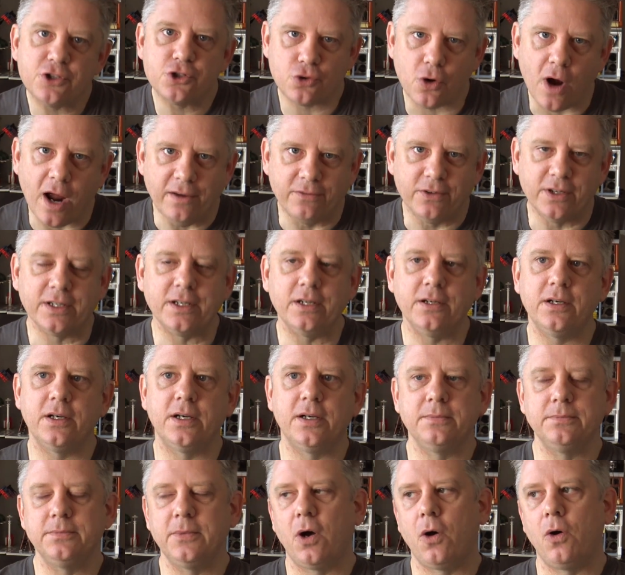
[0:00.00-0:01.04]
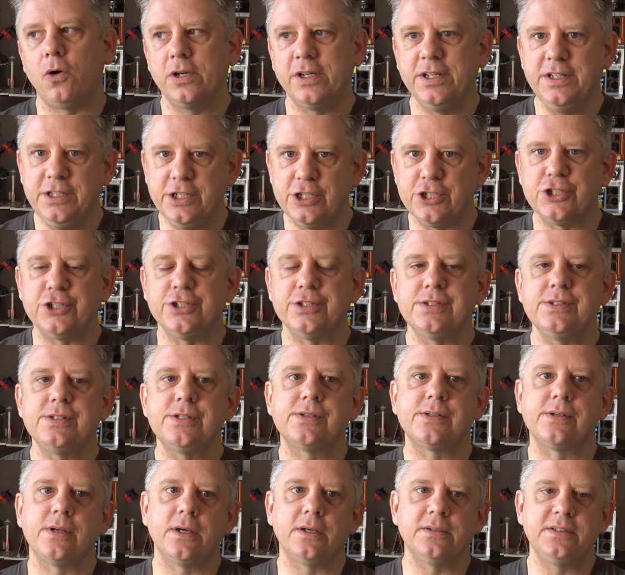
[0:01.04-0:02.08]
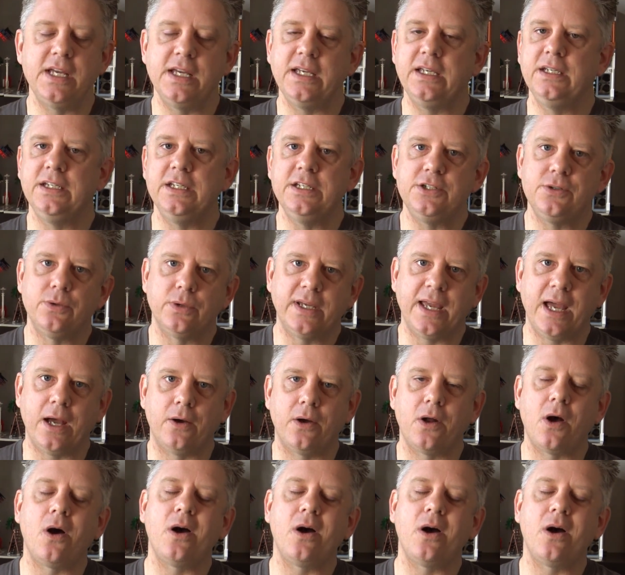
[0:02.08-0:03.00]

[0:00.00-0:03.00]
driving, all conditions taken into account,